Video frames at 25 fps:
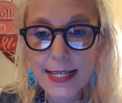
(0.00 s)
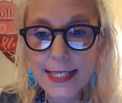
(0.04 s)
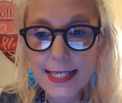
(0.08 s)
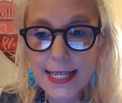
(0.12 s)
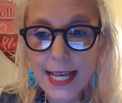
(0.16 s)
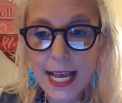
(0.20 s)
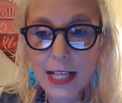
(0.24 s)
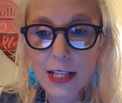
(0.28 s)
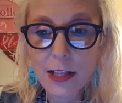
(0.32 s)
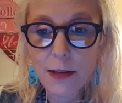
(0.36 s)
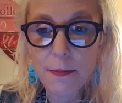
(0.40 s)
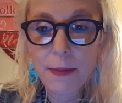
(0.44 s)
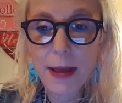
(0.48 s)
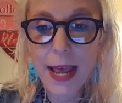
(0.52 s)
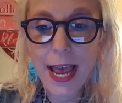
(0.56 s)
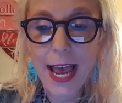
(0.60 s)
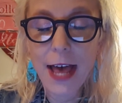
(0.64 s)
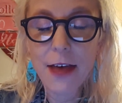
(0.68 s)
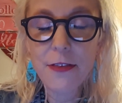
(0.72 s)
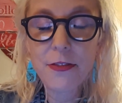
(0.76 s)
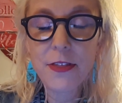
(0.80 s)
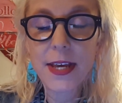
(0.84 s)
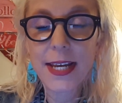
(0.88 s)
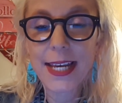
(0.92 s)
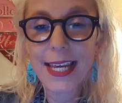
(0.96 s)

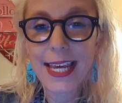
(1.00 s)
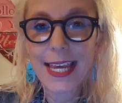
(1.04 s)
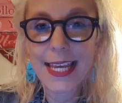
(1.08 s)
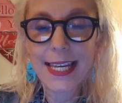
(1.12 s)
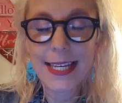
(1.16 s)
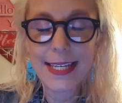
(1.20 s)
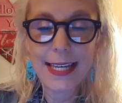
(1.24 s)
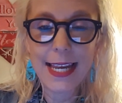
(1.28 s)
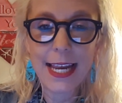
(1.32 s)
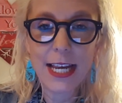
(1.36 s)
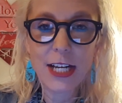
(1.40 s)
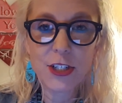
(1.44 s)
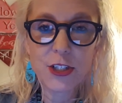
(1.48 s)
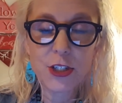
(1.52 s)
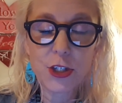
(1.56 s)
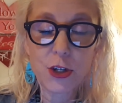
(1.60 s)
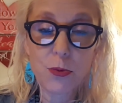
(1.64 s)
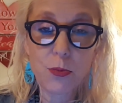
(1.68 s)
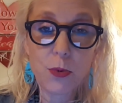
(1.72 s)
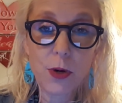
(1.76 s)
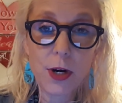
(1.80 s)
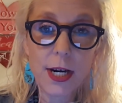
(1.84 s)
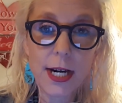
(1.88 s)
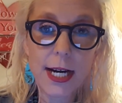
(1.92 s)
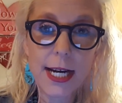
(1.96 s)
telepathic in nature, where